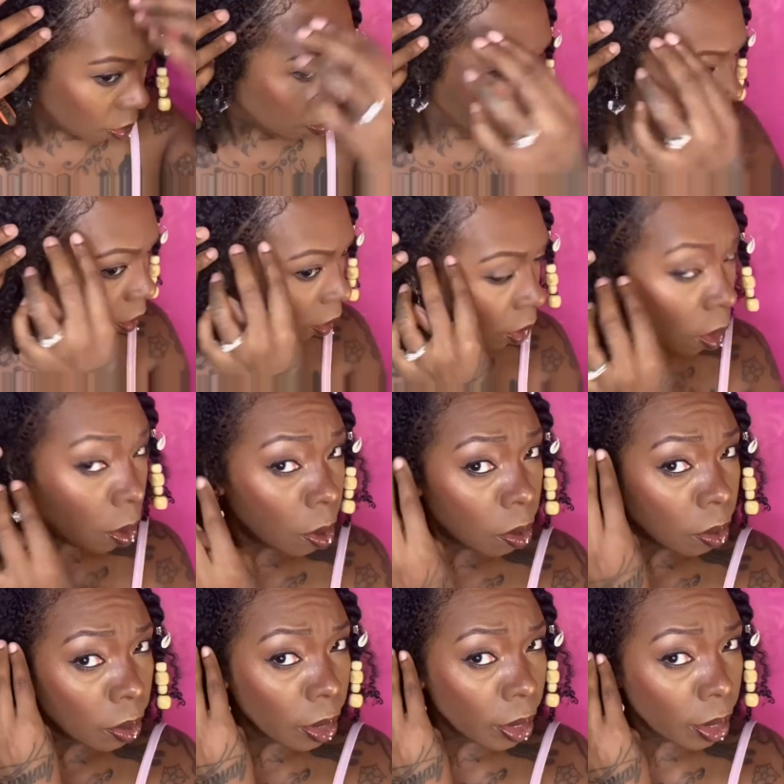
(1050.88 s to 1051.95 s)

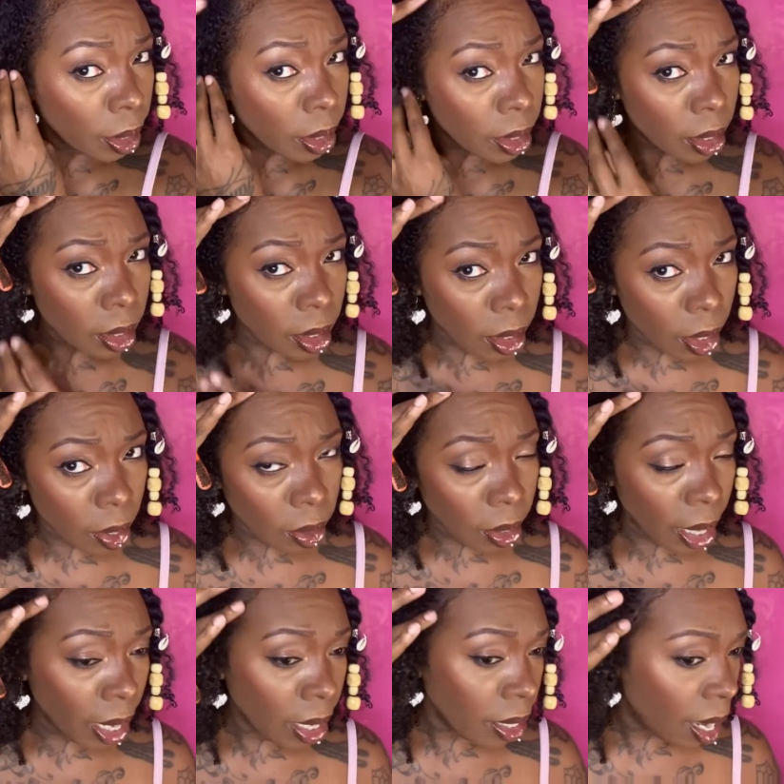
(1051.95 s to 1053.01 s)
So it's still
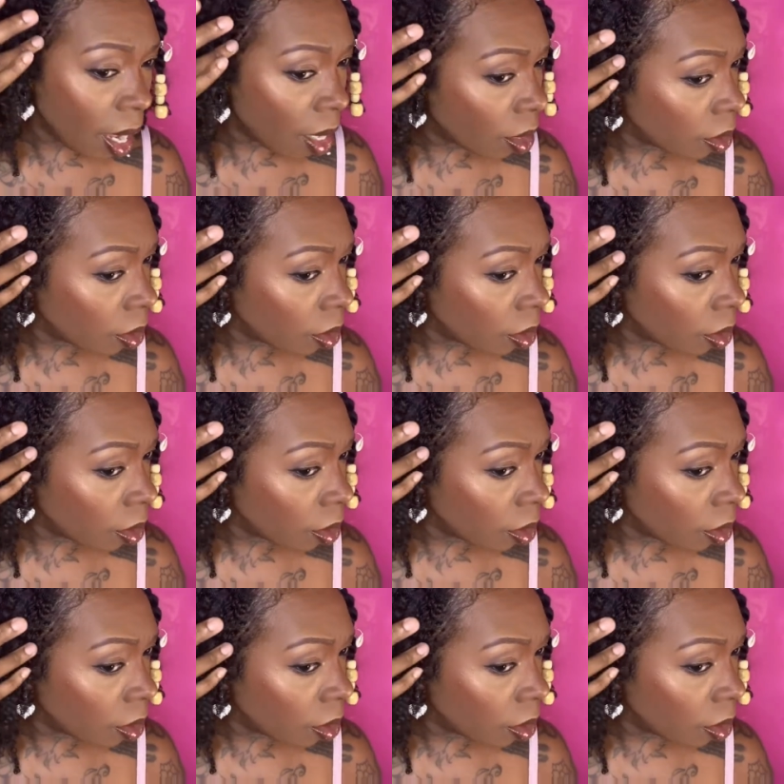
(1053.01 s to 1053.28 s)
laid down